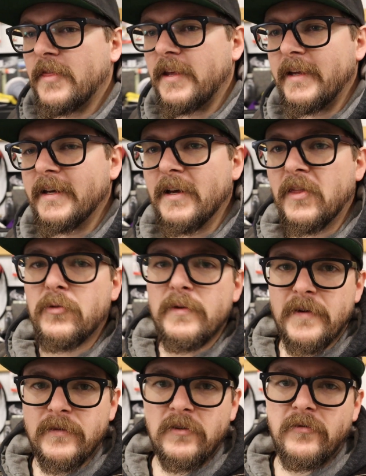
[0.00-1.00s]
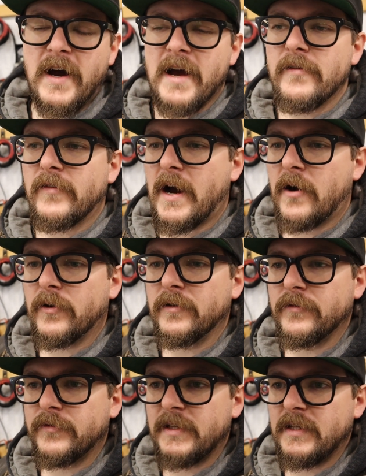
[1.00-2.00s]
the 355 out
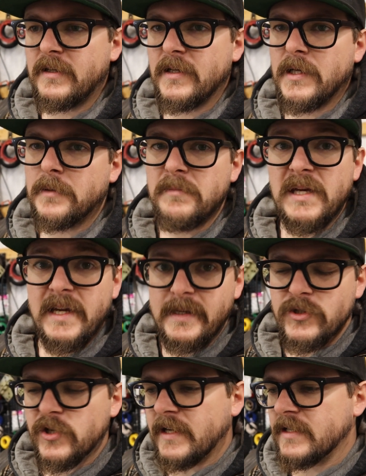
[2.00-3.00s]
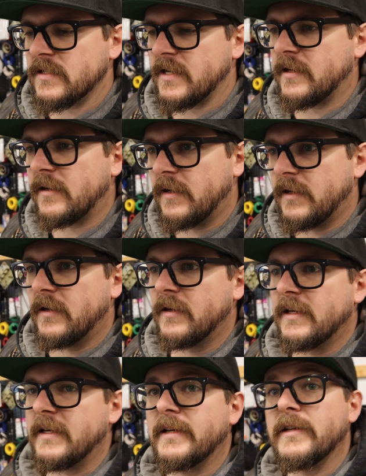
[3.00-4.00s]
of the mid-engine S10
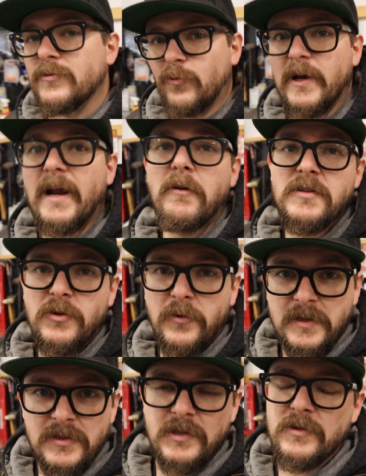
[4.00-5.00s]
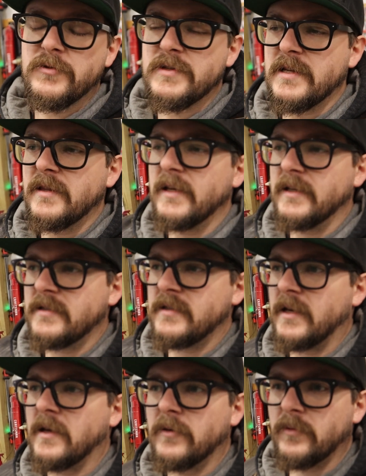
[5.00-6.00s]
is what I was going to use in this,
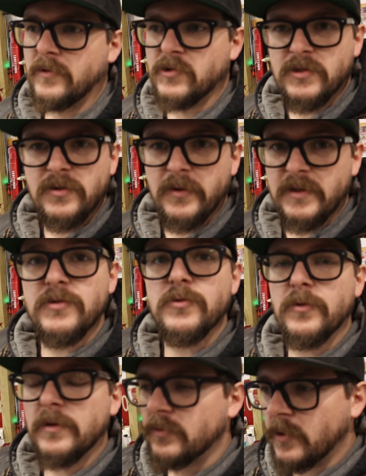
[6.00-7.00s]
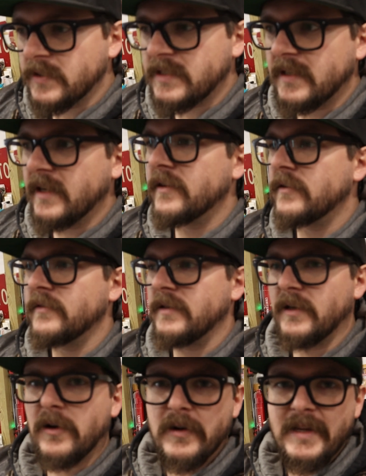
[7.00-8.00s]
and we were just going to throw it together.
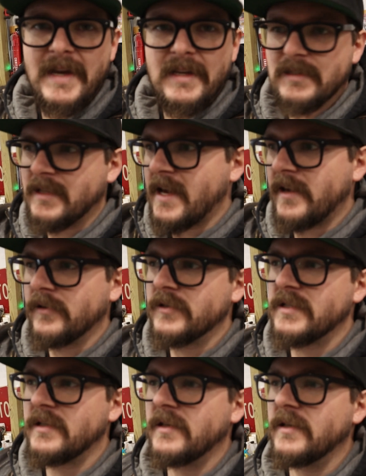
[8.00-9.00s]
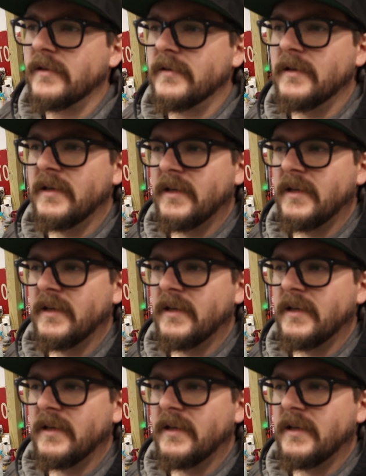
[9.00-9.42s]
It already has the headers in here,